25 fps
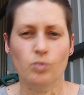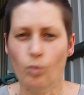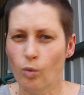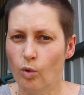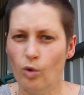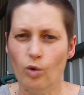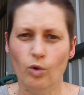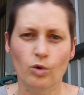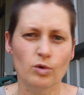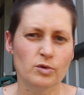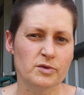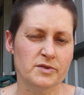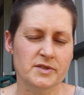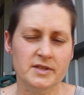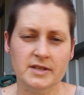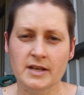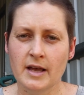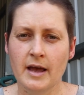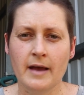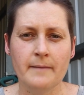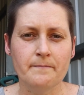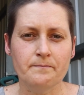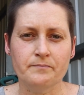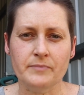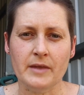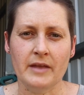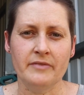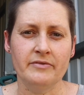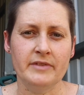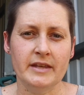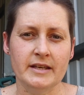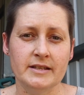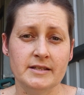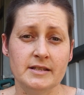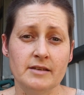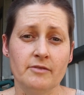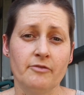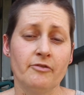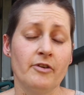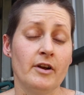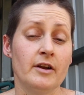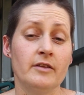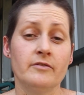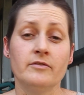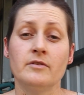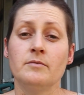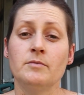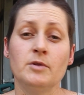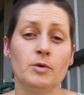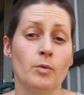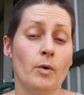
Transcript: walls and things in front of them.